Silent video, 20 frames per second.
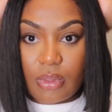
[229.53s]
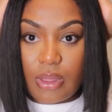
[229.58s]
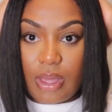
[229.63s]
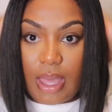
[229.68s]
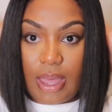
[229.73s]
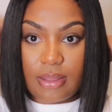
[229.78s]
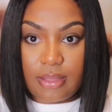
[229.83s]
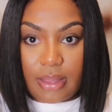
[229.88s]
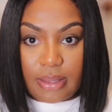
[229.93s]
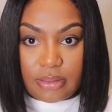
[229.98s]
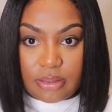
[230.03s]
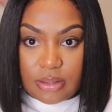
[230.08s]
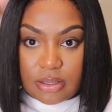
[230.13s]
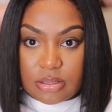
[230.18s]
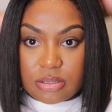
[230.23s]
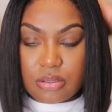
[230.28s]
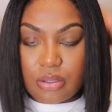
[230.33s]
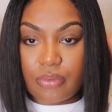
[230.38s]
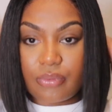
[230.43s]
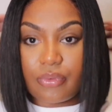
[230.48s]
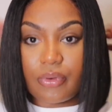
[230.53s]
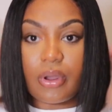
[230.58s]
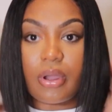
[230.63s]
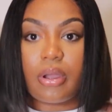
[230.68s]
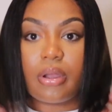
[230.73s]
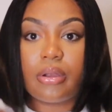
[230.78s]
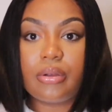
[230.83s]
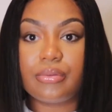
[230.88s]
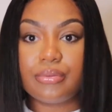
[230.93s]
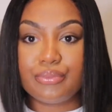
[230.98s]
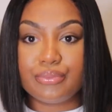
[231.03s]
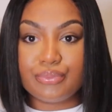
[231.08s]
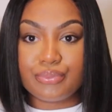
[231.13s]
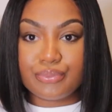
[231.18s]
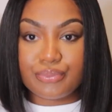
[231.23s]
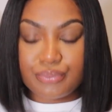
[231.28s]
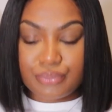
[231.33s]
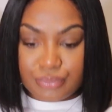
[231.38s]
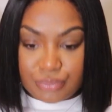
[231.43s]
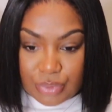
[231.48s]
I like this so far.
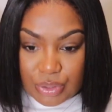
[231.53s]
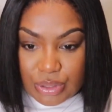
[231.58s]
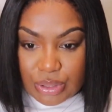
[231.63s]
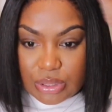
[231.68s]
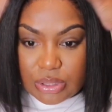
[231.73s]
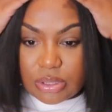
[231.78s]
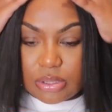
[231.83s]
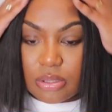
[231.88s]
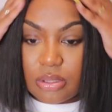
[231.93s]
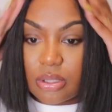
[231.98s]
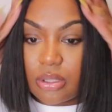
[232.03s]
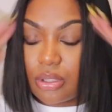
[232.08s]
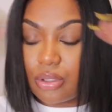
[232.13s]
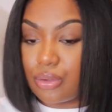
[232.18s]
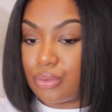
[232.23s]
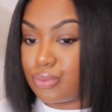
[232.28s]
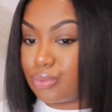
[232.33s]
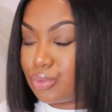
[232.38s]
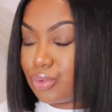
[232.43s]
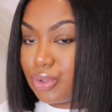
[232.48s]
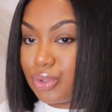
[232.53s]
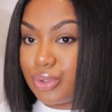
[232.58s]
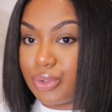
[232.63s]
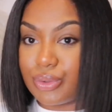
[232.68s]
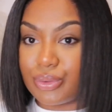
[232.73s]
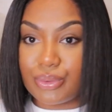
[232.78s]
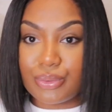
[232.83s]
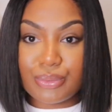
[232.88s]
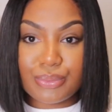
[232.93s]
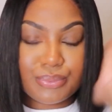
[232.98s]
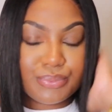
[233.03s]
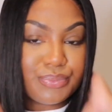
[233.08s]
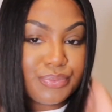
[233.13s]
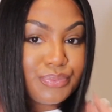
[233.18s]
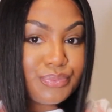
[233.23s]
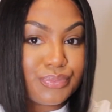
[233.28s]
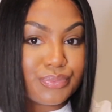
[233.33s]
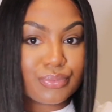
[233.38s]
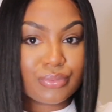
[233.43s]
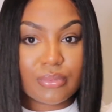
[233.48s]
This is cute too.
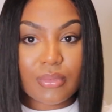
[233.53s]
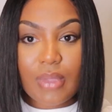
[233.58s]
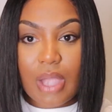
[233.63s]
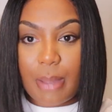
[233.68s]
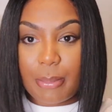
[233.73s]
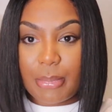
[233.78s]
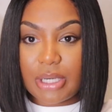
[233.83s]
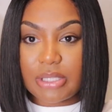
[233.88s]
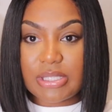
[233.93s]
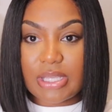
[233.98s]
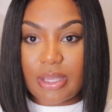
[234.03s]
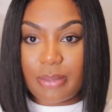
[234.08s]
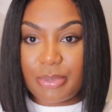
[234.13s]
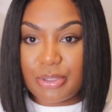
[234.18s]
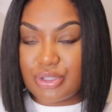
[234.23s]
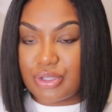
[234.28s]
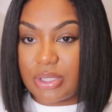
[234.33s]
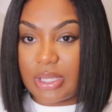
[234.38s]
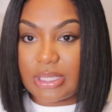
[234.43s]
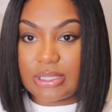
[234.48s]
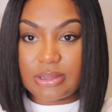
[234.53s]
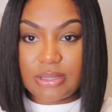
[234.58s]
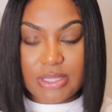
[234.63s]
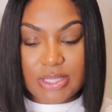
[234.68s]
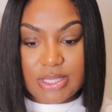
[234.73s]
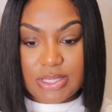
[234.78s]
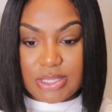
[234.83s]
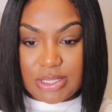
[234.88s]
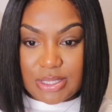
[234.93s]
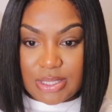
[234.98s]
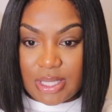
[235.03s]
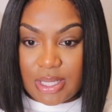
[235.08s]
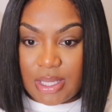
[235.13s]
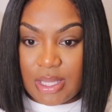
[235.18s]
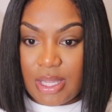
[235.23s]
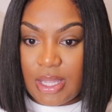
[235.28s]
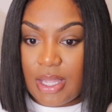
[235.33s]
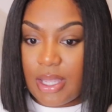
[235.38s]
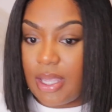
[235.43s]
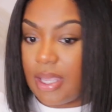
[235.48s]
I'm gonna take a picture like this,
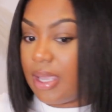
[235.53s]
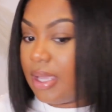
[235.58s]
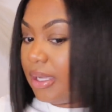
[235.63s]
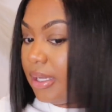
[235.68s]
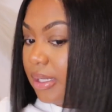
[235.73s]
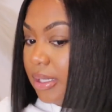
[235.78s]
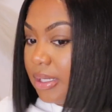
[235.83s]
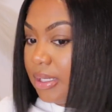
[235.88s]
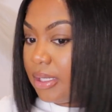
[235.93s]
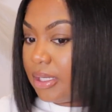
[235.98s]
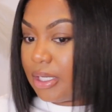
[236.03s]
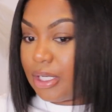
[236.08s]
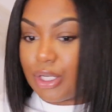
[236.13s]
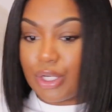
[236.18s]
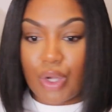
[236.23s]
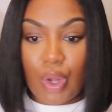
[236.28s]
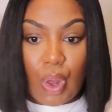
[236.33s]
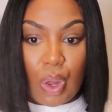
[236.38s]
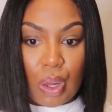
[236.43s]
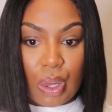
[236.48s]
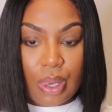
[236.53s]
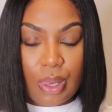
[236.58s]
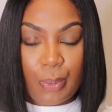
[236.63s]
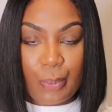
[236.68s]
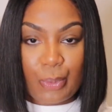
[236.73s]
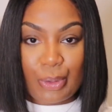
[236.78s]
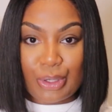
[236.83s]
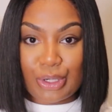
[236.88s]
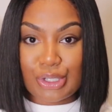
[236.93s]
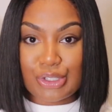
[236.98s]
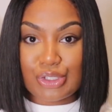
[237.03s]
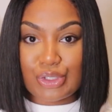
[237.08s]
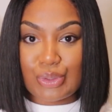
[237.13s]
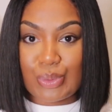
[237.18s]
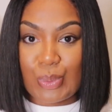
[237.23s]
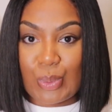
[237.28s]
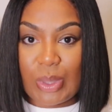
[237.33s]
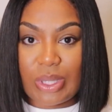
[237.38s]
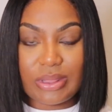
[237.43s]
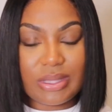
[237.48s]
and we're gonna
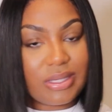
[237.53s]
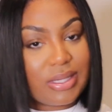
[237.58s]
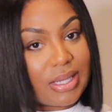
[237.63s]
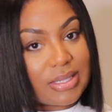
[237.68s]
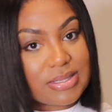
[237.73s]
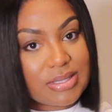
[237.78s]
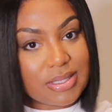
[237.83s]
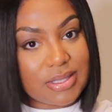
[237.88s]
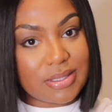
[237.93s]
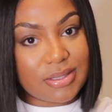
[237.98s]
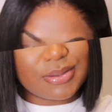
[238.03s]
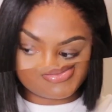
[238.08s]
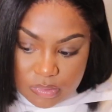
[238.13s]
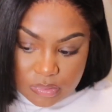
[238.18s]
do the next look.